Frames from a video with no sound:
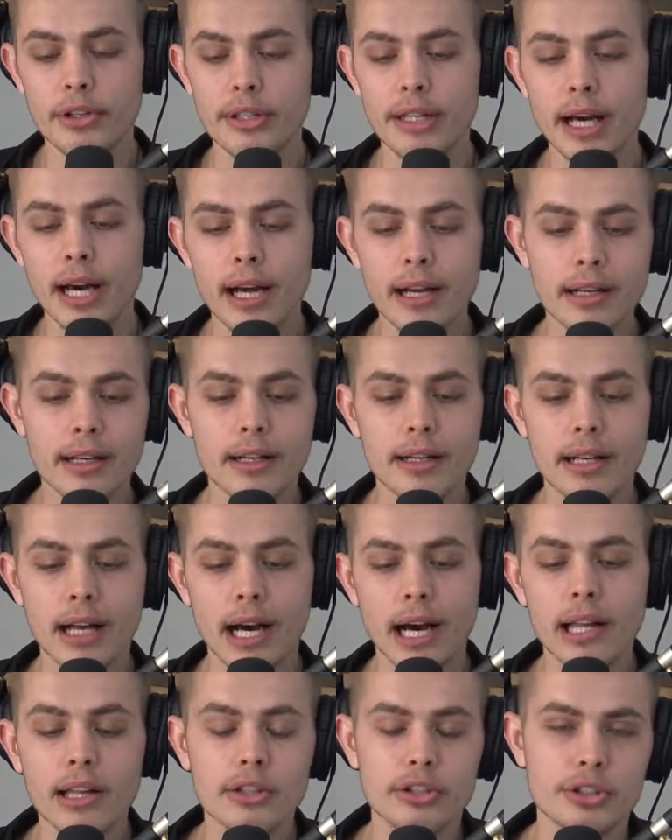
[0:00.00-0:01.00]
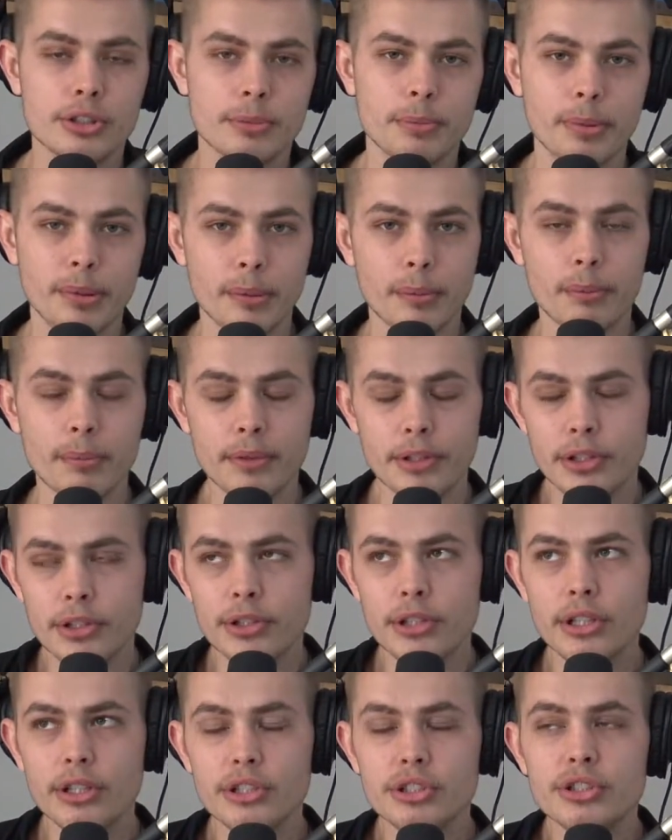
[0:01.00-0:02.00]
not knowledgeable. They're
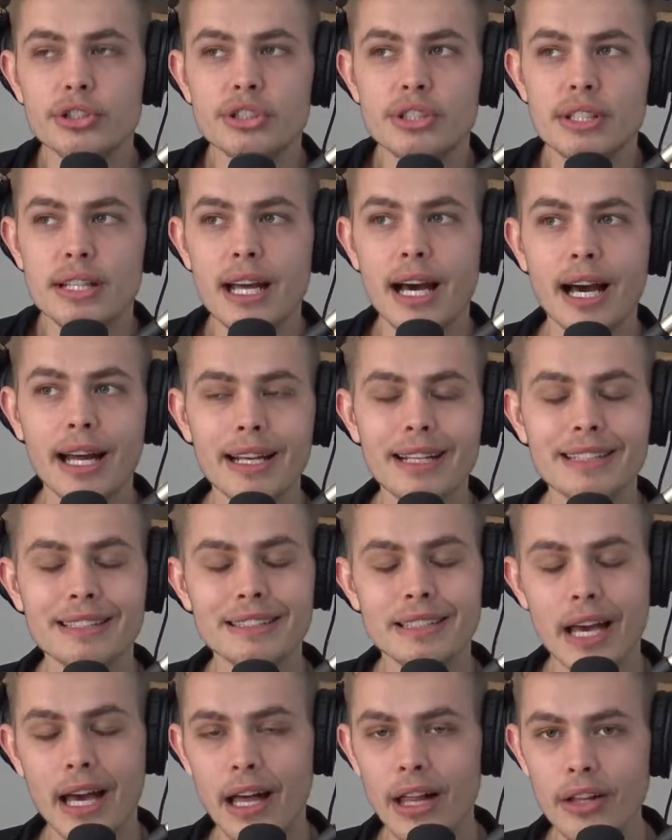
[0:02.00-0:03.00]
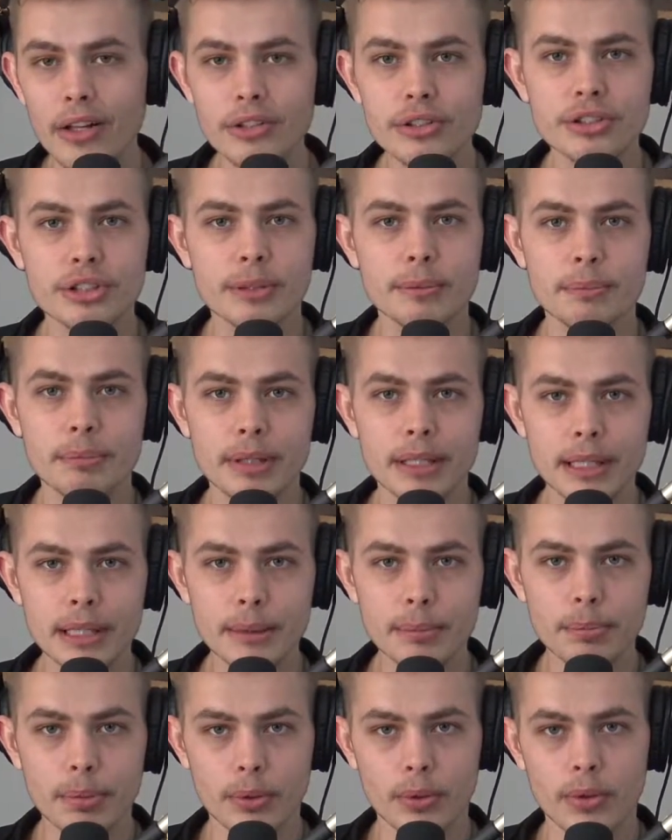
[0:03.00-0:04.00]
just not intelligent
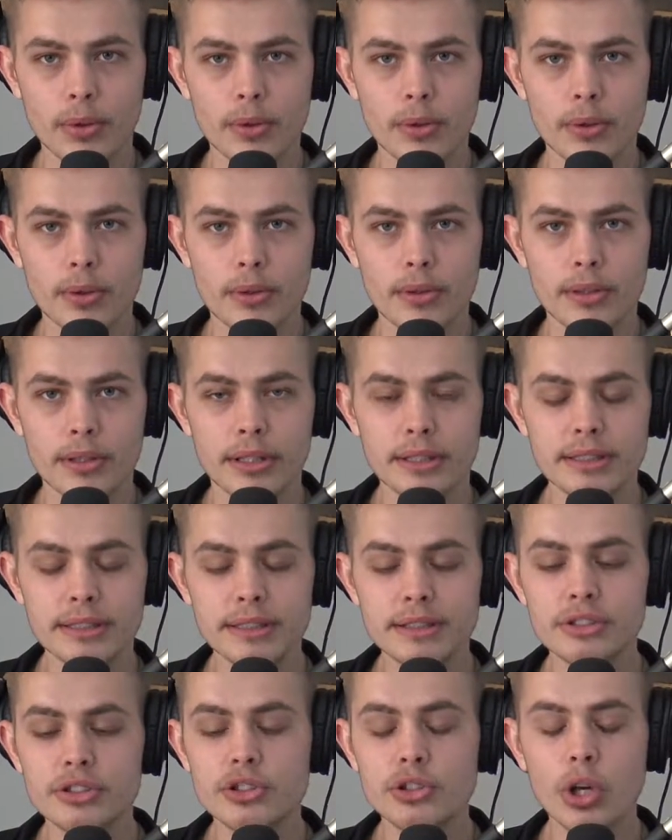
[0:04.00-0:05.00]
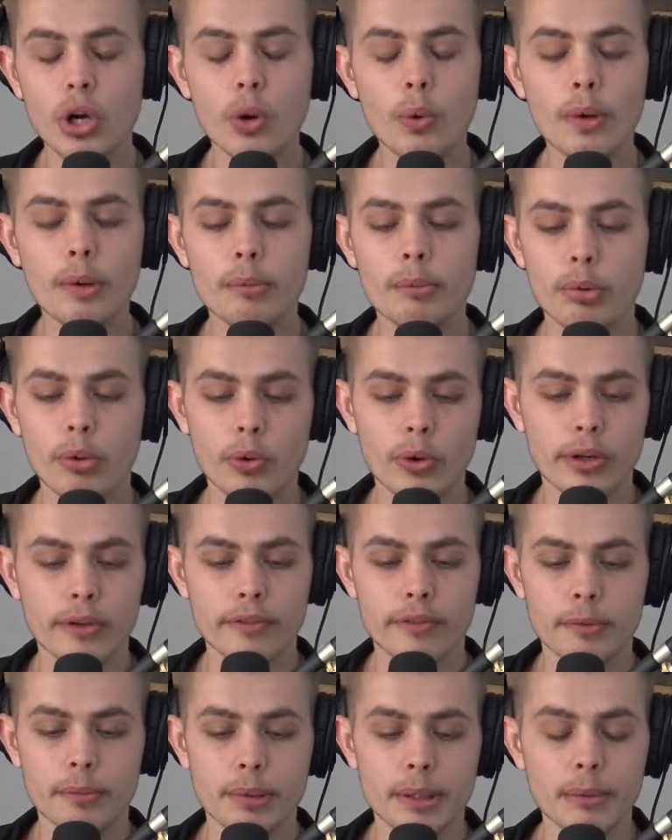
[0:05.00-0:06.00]
people. This is so important
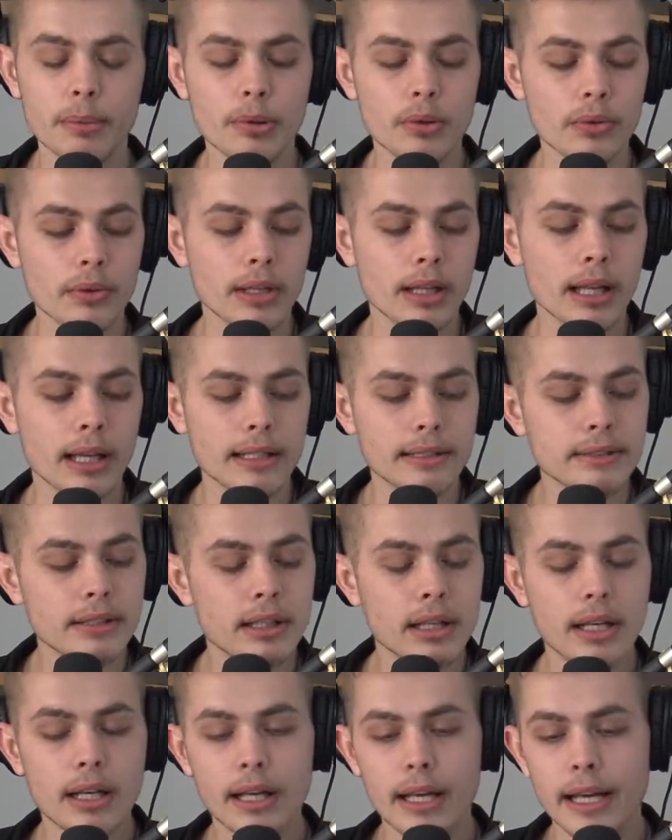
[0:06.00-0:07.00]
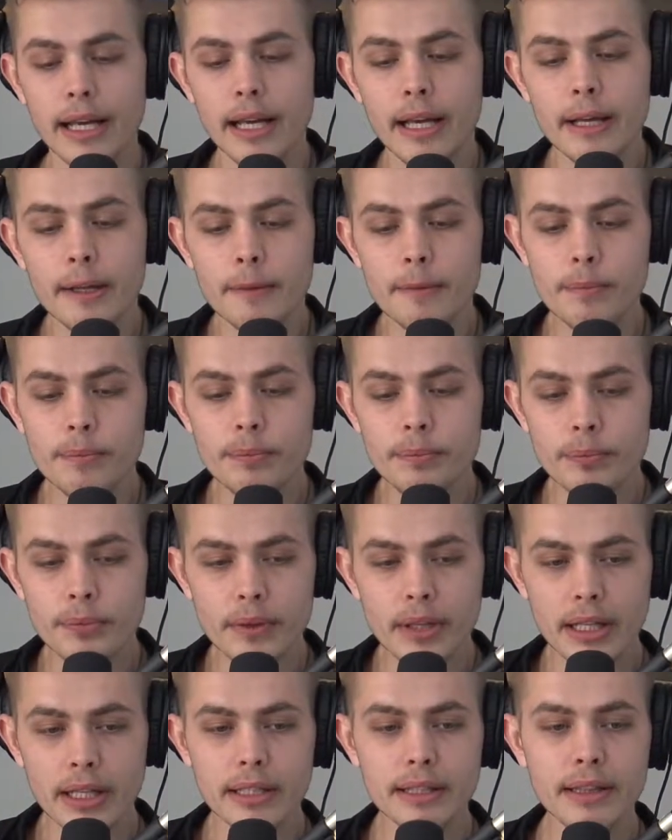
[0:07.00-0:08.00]
for people to realize.
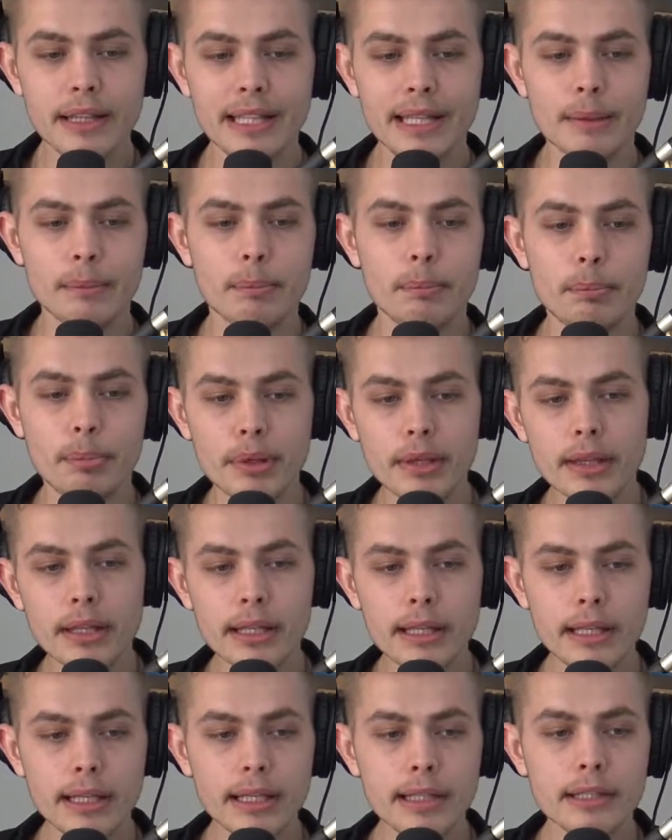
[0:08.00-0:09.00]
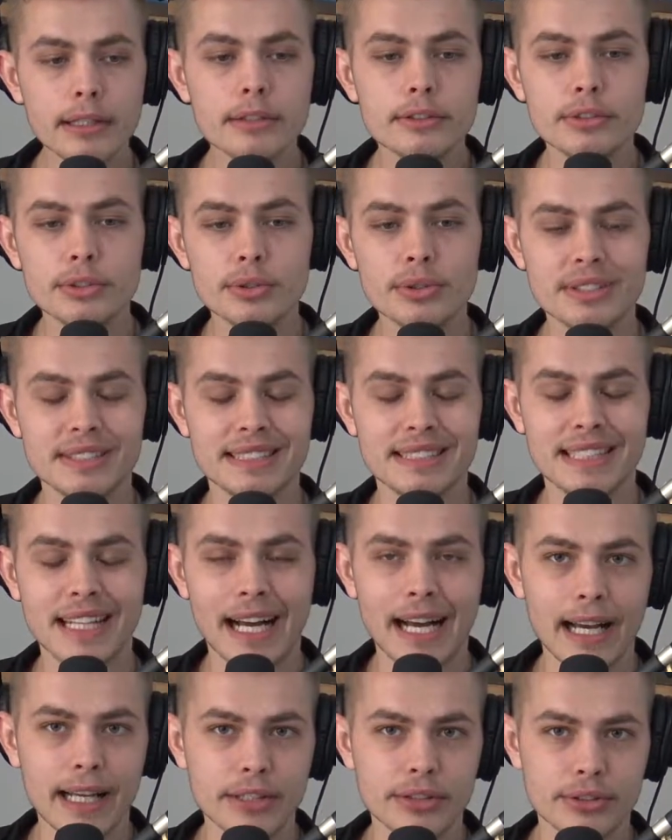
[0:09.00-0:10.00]
The ability to
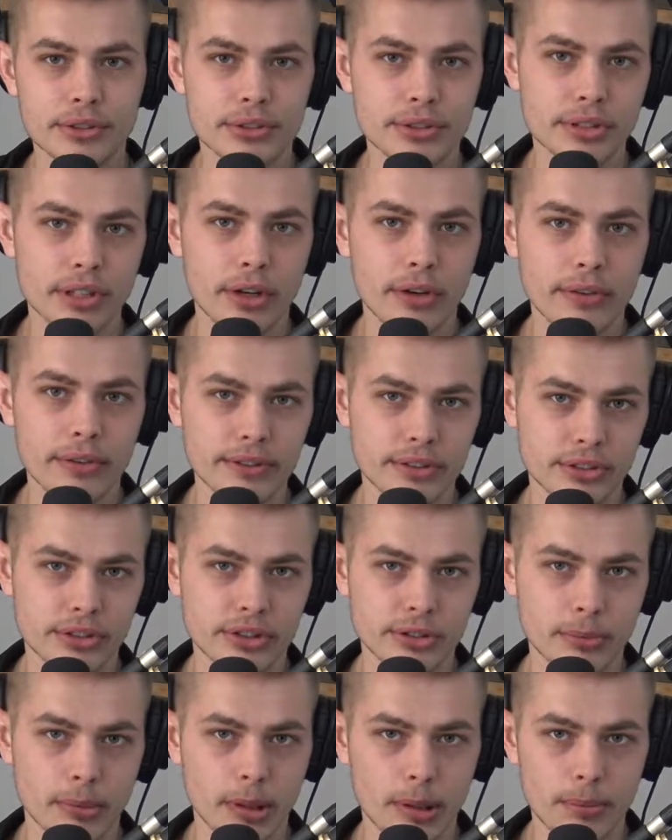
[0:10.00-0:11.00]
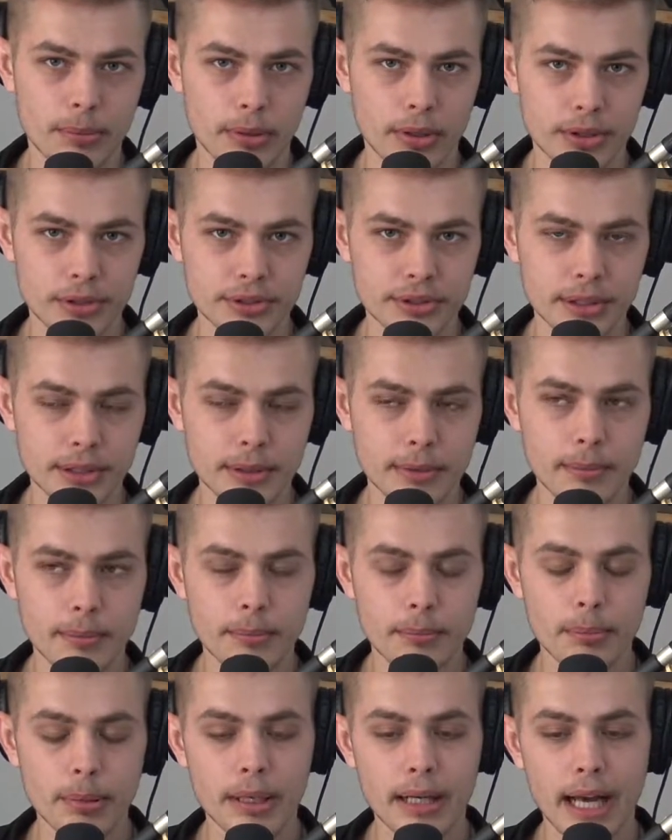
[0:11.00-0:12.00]
disguise yourself as a smart person,
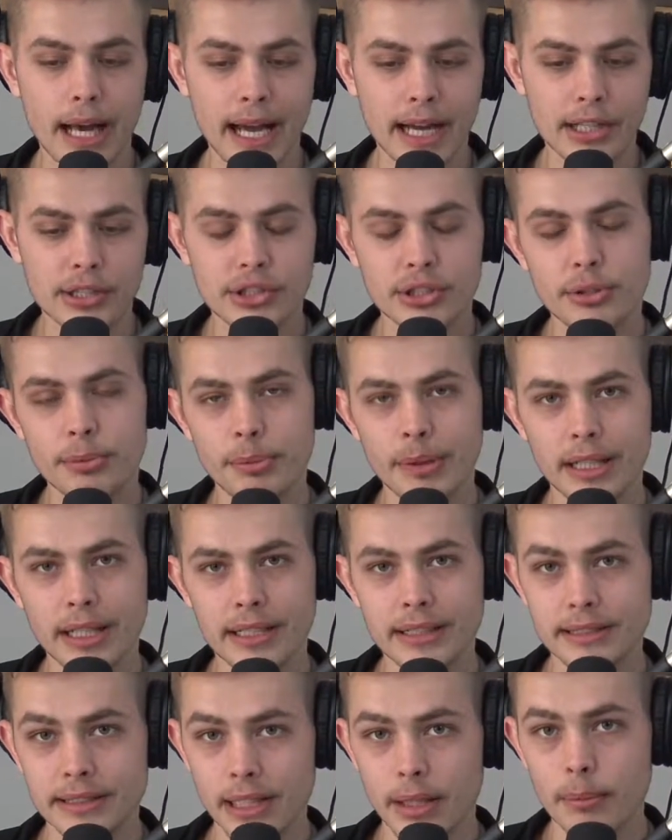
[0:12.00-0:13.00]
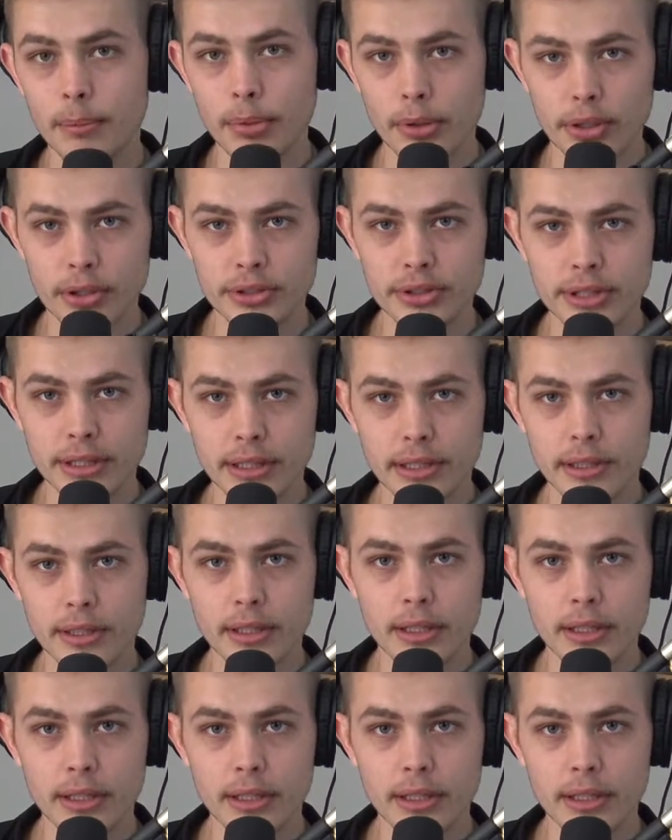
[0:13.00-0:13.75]
but actually being a dumb person